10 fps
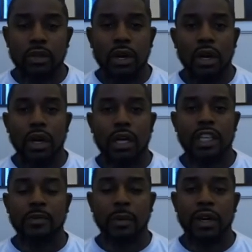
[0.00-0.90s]
are a
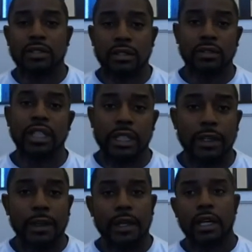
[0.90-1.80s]
sponsoree,
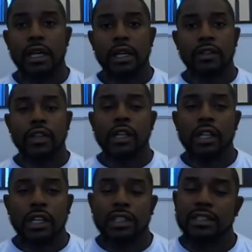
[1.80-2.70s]
they're
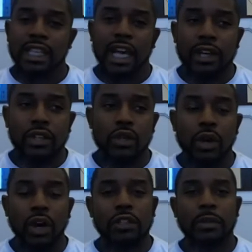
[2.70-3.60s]
looking to see how you
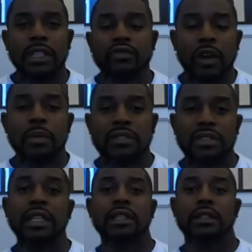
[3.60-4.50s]
ultimately
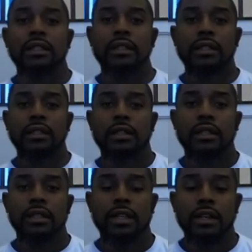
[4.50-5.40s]
represent
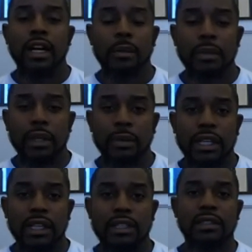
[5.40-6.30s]
their company,
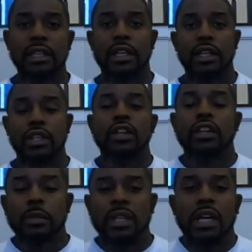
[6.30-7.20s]
because you're going
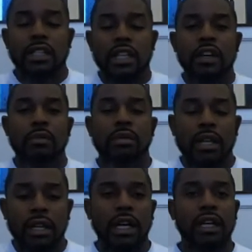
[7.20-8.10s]
to be under the
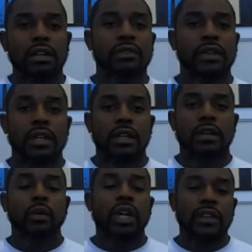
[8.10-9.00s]
umbrella of
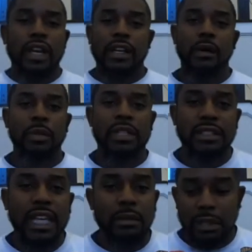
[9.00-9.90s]
whatever that company's
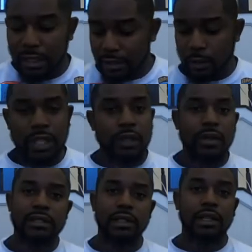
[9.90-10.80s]
name is, whether
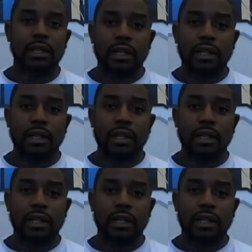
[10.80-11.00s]
it's a